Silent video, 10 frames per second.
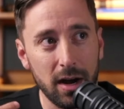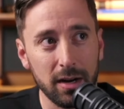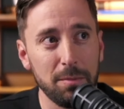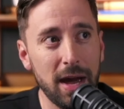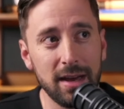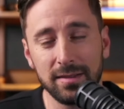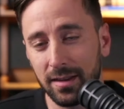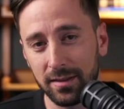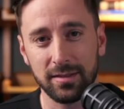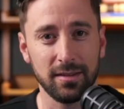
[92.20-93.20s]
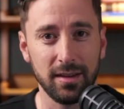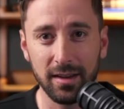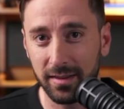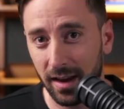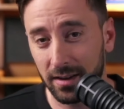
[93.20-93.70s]
I'm going to pass this
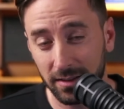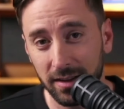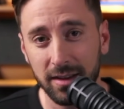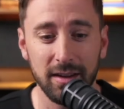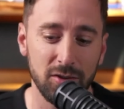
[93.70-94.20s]
exact link.